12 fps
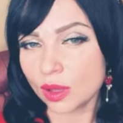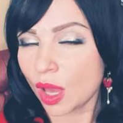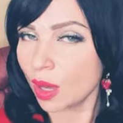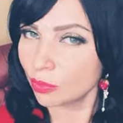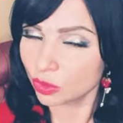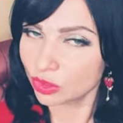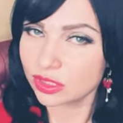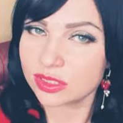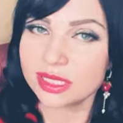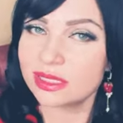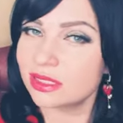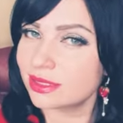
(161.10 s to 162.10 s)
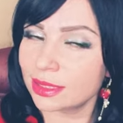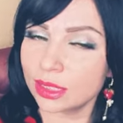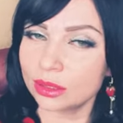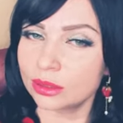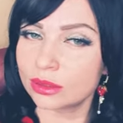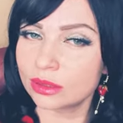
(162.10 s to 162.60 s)
I'm going to say this
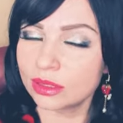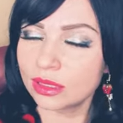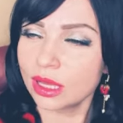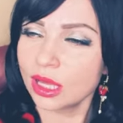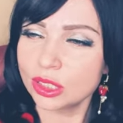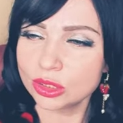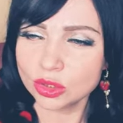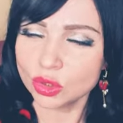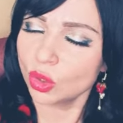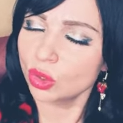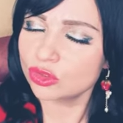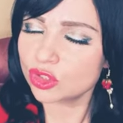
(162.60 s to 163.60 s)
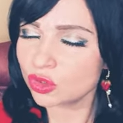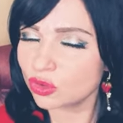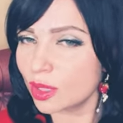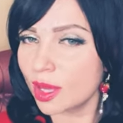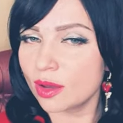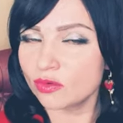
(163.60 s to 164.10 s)
again. No true
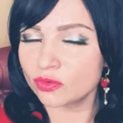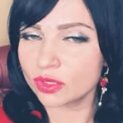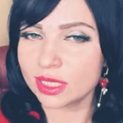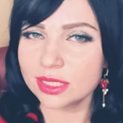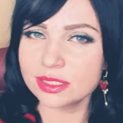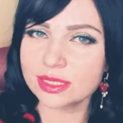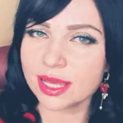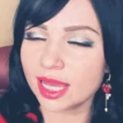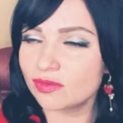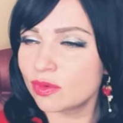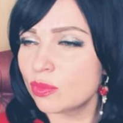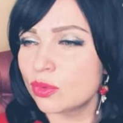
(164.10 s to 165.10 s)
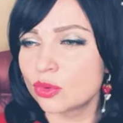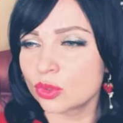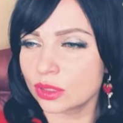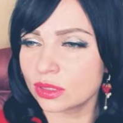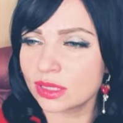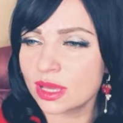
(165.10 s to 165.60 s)
love is ever
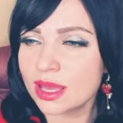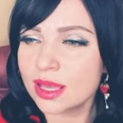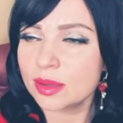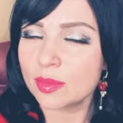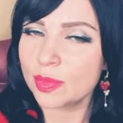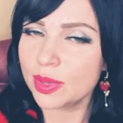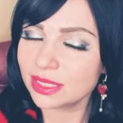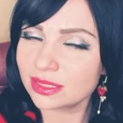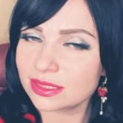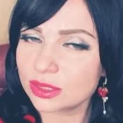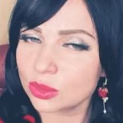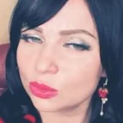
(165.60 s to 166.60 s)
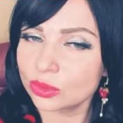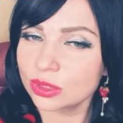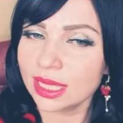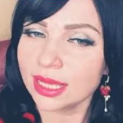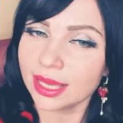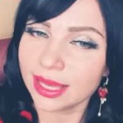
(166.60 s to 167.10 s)
born based on
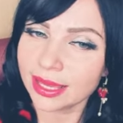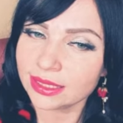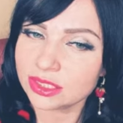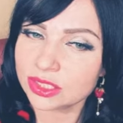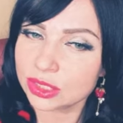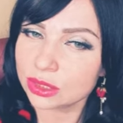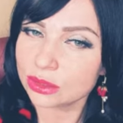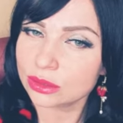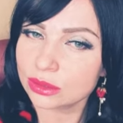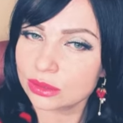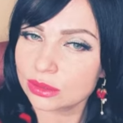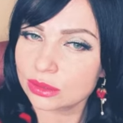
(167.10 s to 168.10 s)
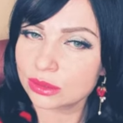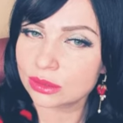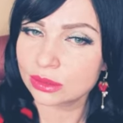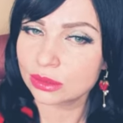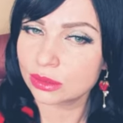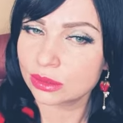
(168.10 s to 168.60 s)
hate
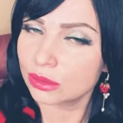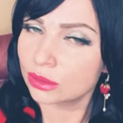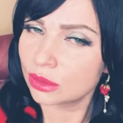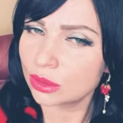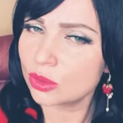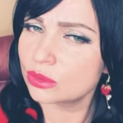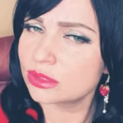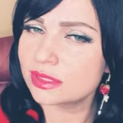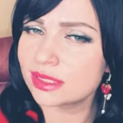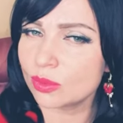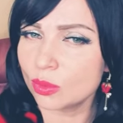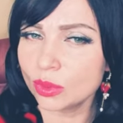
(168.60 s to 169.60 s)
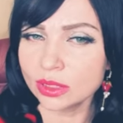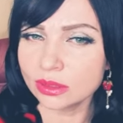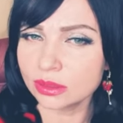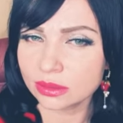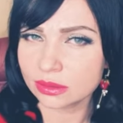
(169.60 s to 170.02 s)
on someone.